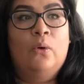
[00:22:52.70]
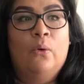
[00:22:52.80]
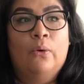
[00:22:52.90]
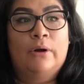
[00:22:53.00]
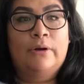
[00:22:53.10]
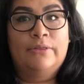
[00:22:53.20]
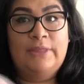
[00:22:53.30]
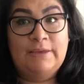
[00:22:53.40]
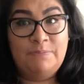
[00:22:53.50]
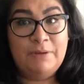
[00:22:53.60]
or
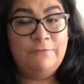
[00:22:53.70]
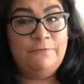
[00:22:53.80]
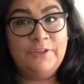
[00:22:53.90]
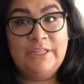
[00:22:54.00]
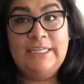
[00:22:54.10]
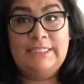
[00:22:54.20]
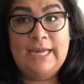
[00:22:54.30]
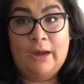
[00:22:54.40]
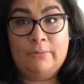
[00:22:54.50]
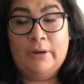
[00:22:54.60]
they've been feeling
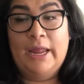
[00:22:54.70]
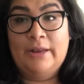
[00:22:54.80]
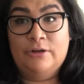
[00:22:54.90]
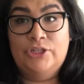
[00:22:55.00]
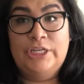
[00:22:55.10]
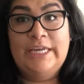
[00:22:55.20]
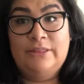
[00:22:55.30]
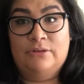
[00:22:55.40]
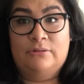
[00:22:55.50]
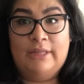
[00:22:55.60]
tower energy
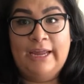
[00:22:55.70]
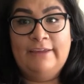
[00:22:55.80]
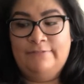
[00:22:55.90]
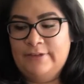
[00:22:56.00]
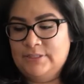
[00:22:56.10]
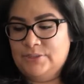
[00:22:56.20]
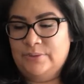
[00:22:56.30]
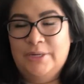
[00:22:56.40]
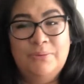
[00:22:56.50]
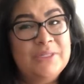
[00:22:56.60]
in their life. And so
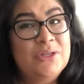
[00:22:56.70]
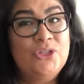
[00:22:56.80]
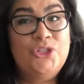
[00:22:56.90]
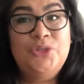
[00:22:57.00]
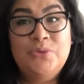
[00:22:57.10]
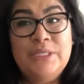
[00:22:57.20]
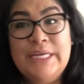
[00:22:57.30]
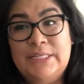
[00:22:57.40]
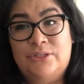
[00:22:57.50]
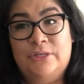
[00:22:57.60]
it was a doozy
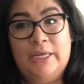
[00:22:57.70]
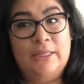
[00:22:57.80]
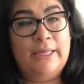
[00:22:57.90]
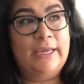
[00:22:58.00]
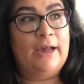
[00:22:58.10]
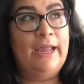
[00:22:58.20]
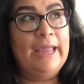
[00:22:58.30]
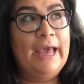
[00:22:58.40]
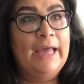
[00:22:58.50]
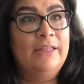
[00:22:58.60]
yesterday. Like I
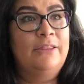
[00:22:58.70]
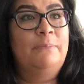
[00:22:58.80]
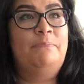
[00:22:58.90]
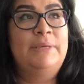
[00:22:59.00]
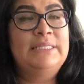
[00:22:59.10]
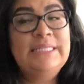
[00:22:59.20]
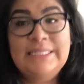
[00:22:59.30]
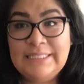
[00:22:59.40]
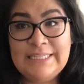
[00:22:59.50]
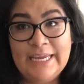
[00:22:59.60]
had the
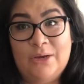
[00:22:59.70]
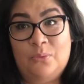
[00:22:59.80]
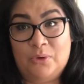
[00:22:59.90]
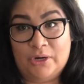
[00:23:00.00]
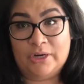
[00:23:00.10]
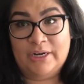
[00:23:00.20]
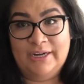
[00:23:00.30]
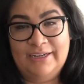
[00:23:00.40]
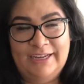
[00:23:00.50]
busiest day at work.